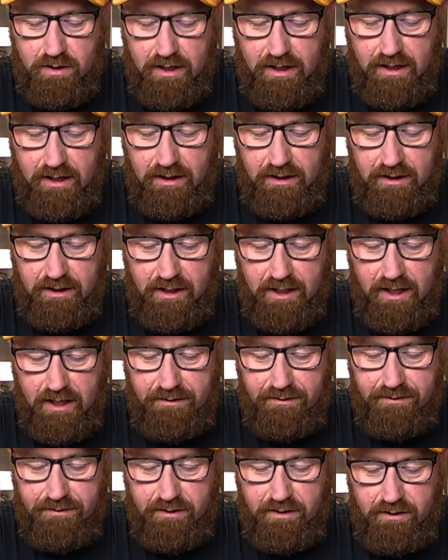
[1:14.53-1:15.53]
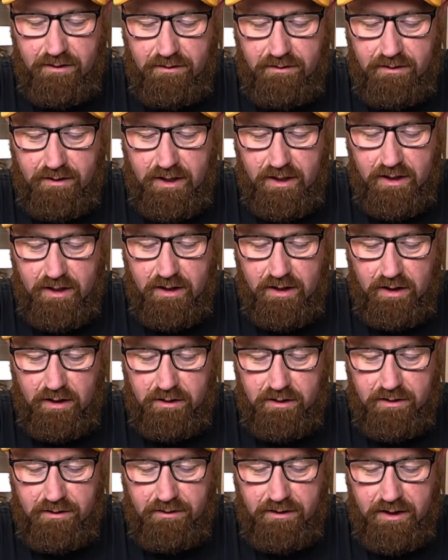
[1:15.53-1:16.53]
Allen key for
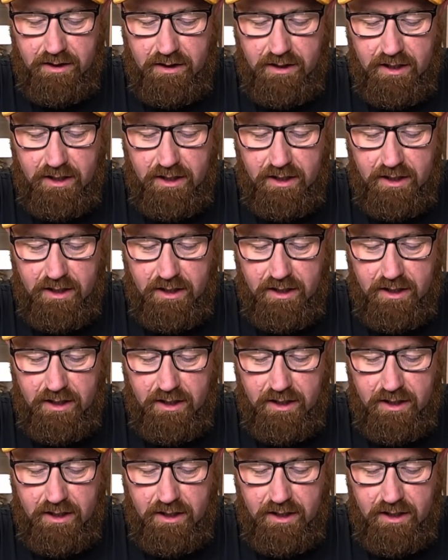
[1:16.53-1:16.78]
altering